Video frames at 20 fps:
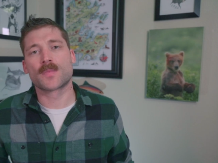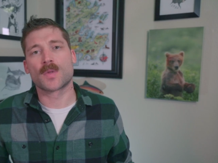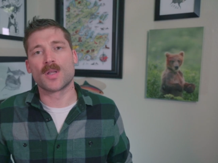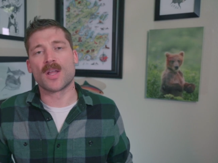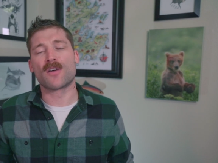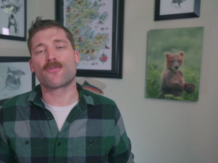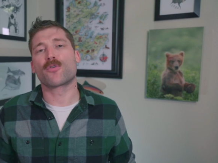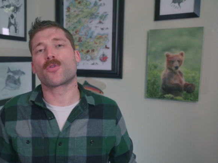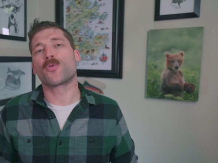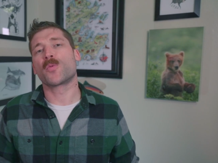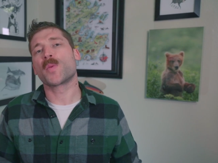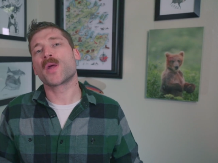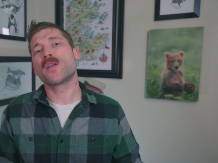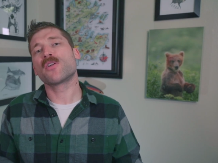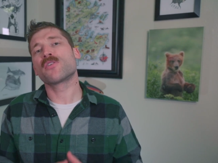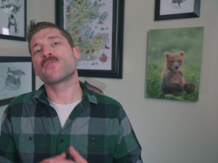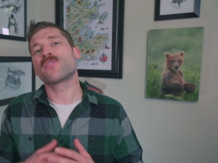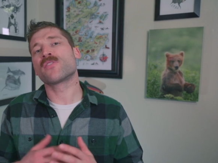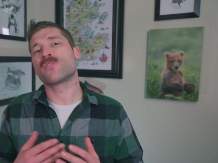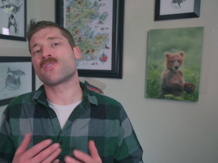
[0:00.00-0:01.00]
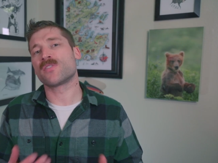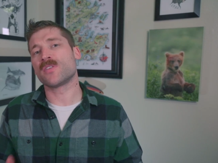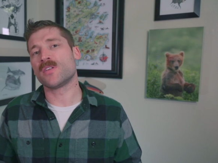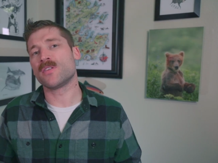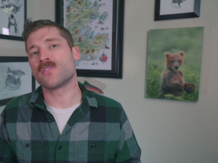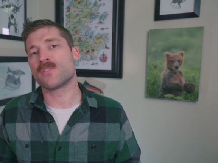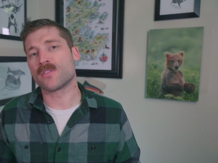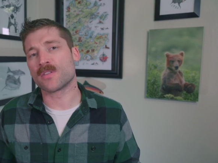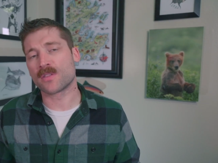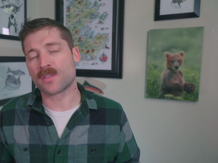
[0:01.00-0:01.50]
Now, for the remainder of the
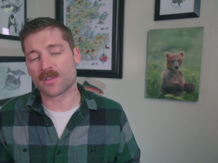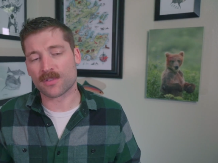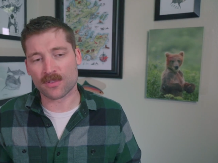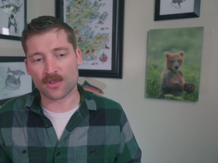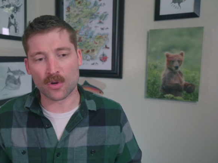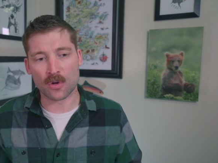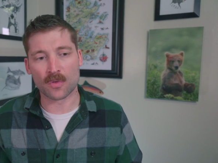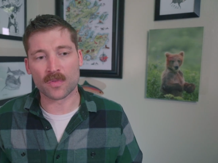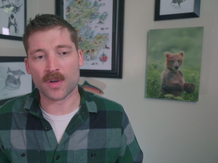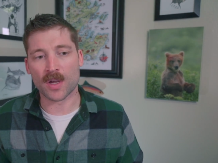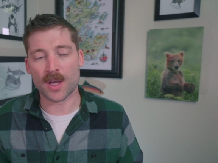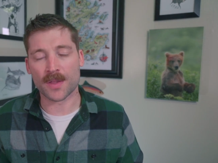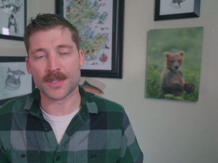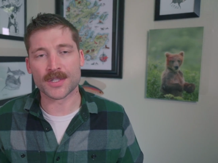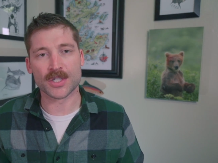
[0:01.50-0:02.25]
season, the stove got the